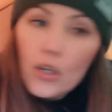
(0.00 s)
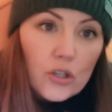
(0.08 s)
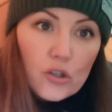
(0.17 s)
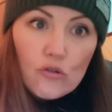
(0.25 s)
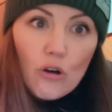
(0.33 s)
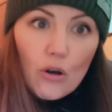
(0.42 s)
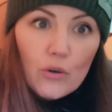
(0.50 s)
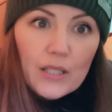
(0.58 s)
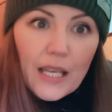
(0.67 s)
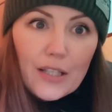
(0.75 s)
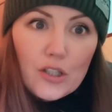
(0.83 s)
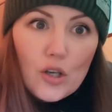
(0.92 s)
You'd struggle
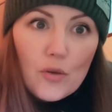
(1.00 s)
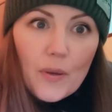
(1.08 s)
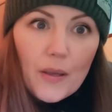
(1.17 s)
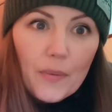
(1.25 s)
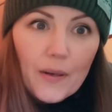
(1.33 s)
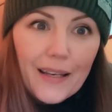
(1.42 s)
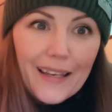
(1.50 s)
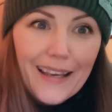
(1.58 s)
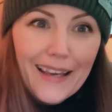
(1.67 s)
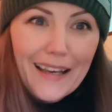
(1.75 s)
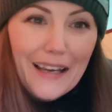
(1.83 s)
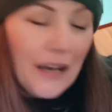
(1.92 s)
to get two people in
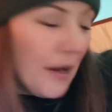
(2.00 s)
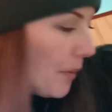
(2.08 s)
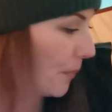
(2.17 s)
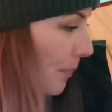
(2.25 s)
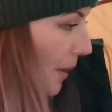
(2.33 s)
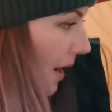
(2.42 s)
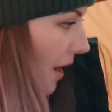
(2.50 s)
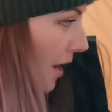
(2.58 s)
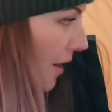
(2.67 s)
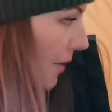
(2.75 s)
it, but